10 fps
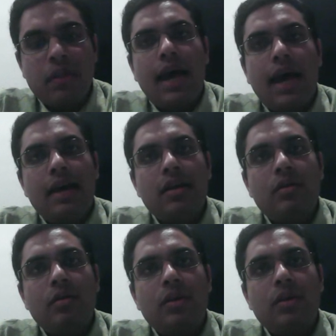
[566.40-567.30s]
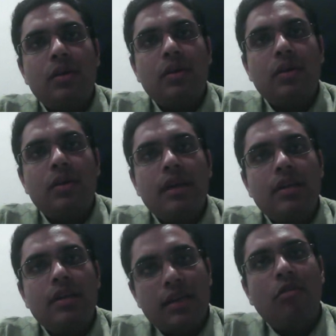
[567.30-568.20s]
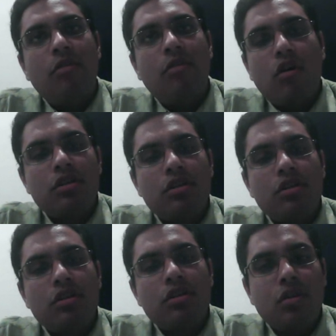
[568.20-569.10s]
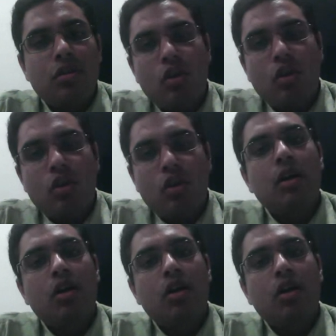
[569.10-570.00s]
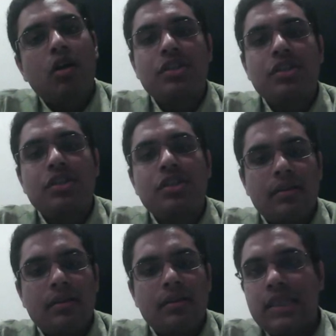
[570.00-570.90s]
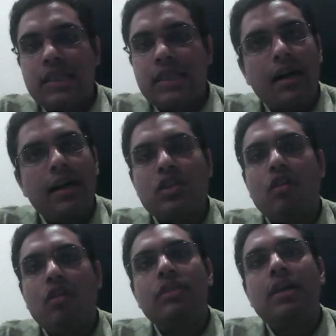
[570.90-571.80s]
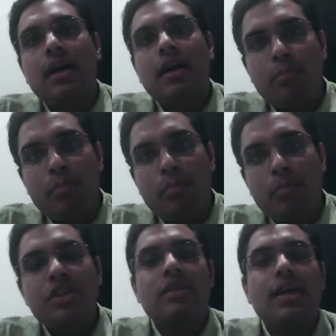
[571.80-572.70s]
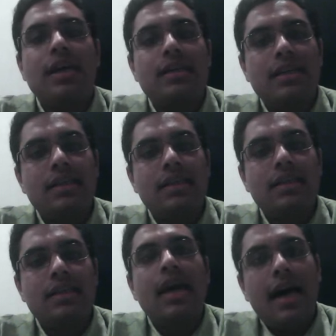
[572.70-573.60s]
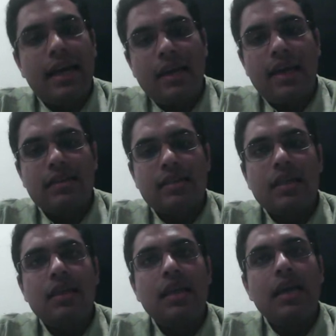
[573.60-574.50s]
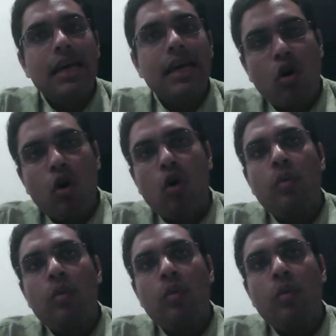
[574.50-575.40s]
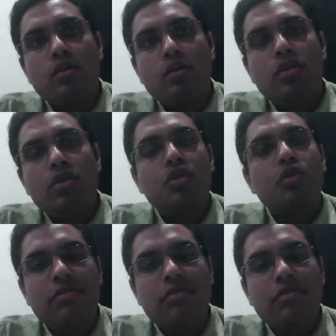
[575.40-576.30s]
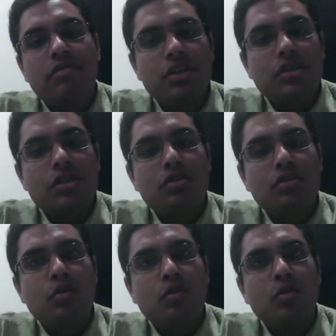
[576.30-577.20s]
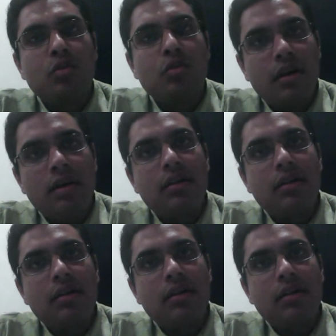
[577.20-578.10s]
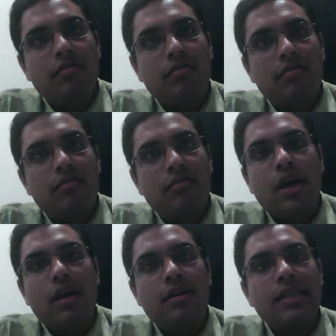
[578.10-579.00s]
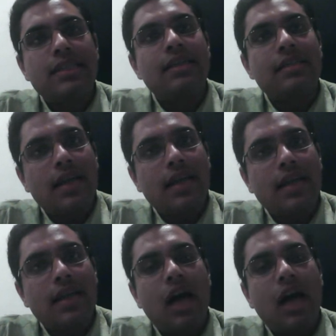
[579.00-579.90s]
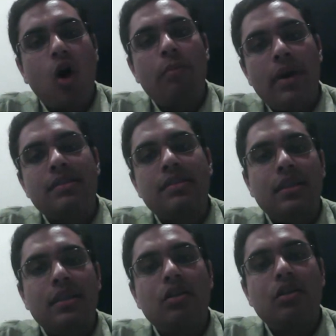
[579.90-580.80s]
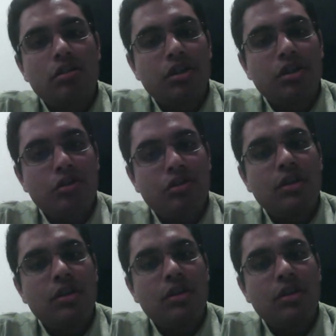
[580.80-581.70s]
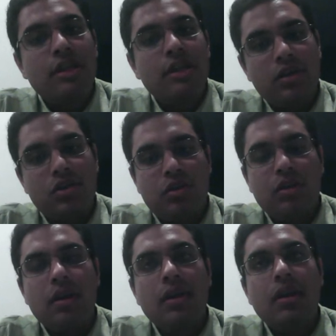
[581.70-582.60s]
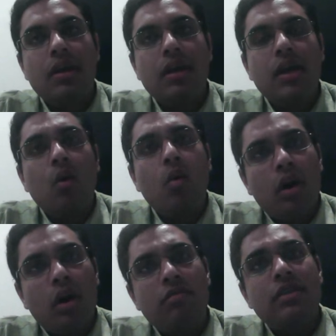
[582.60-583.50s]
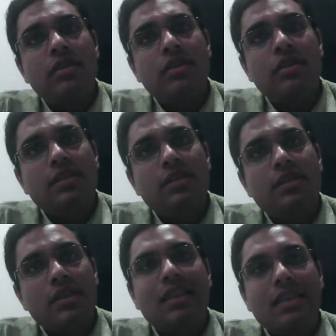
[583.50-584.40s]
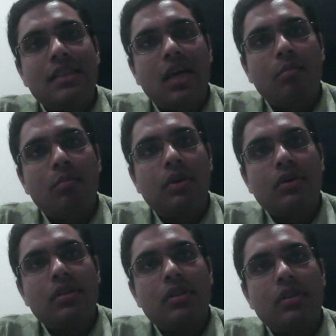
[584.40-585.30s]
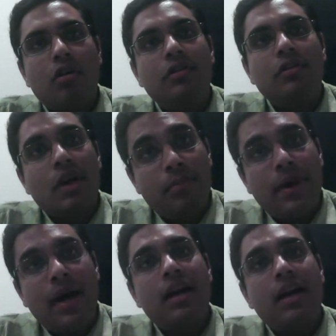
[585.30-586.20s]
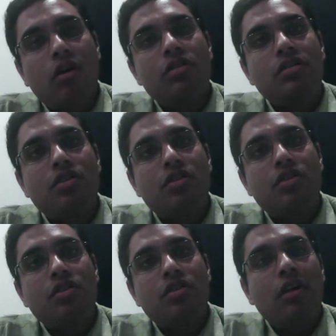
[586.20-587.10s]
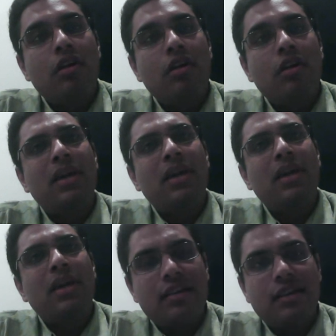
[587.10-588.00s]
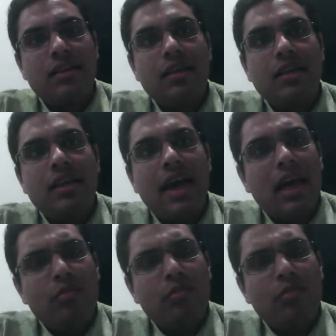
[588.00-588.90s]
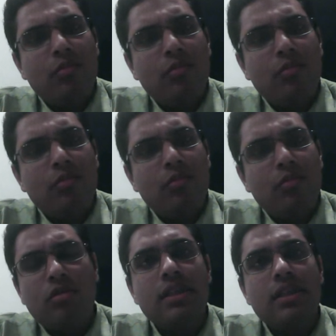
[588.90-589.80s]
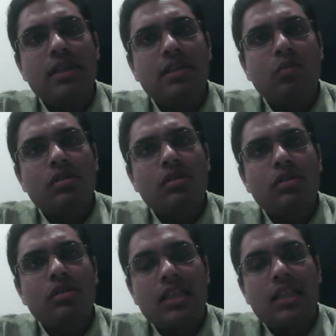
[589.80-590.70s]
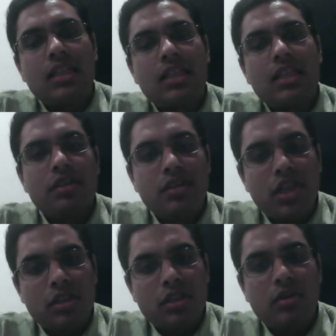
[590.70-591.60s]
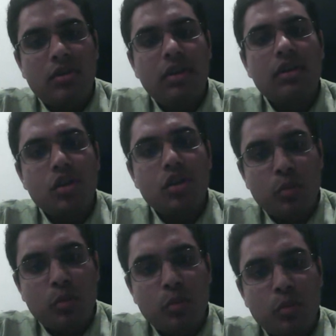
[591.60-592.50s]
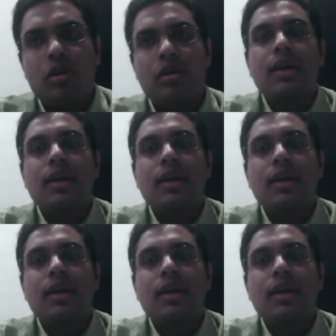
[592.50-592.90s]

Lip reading: And in the realm of constitutional law, that has also been a conscious practice. Regardless of the provision that it is analyzing, it always looks to different jurisdictions to learn from those countries and try and see how best the Indian constitution is to be understood. One of the recent examples of comparative constitutional law, in fact, being rejected and without good reason was the Nas Foundation judgment of the Supreme Court.